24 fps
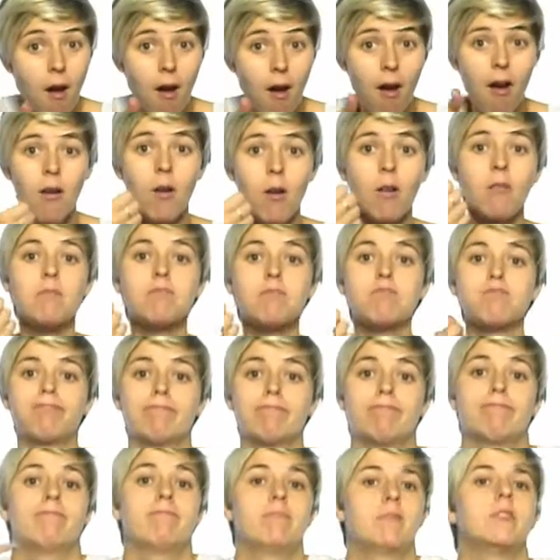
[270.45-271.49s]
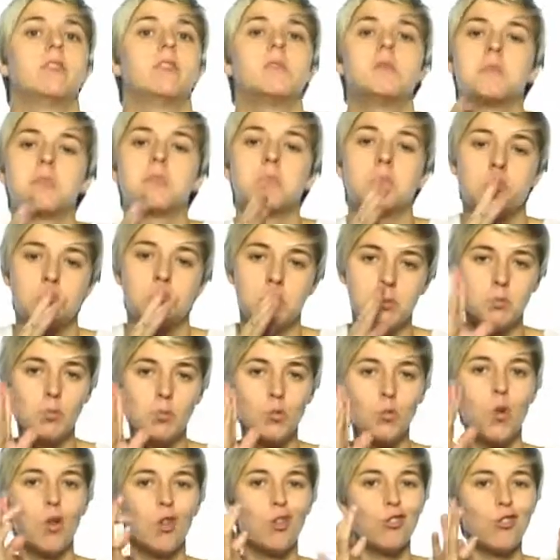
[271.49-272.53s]
It's impossible to reach this
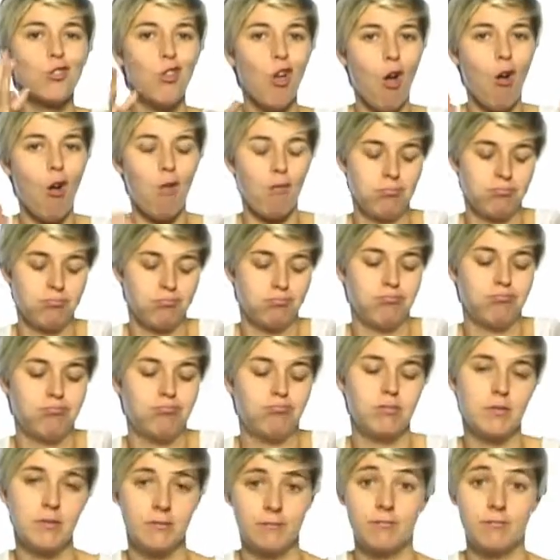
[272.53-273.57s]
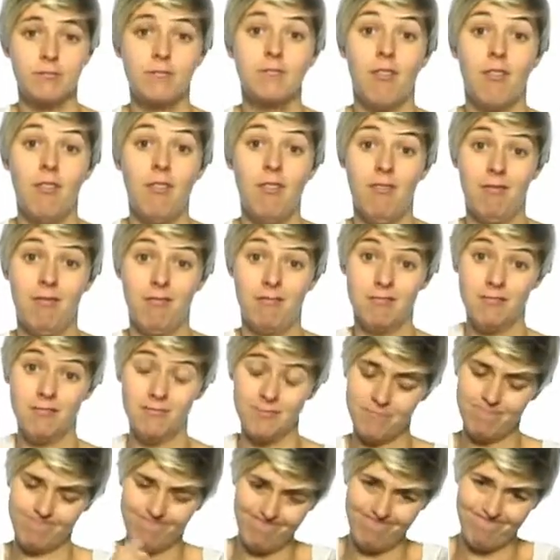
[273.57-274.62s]
number at a glance. It will take
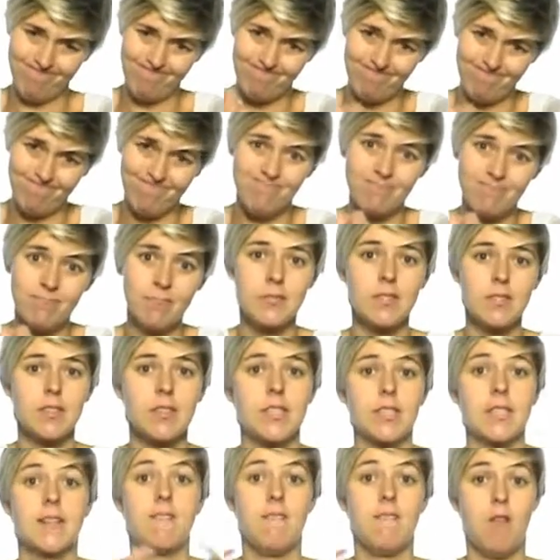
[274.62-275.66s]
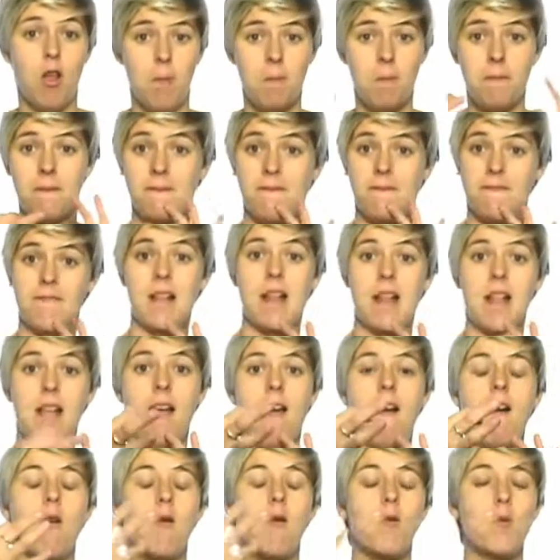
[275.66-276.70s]
time to grow, and we work hard
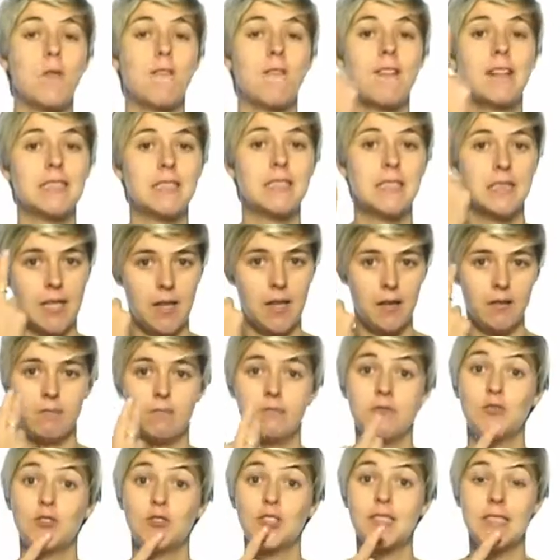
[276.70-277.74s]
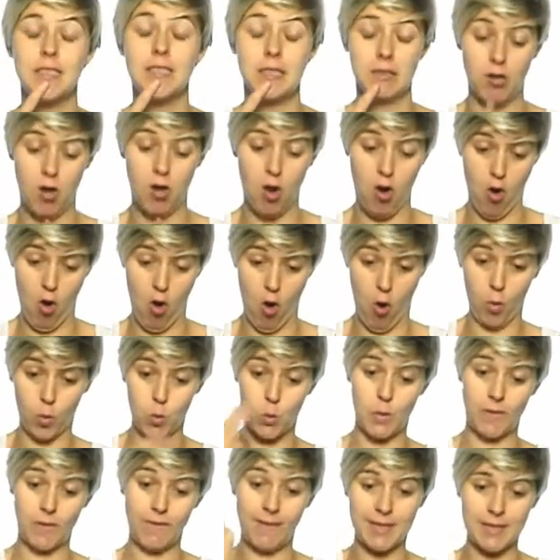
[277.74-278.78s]
to develop the sector's training at
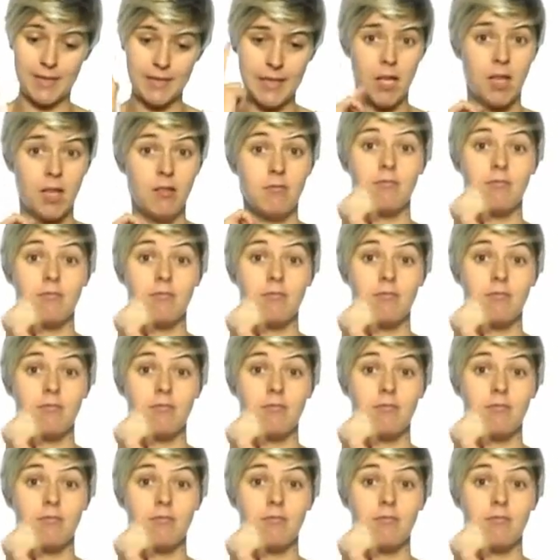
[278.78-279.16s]
university.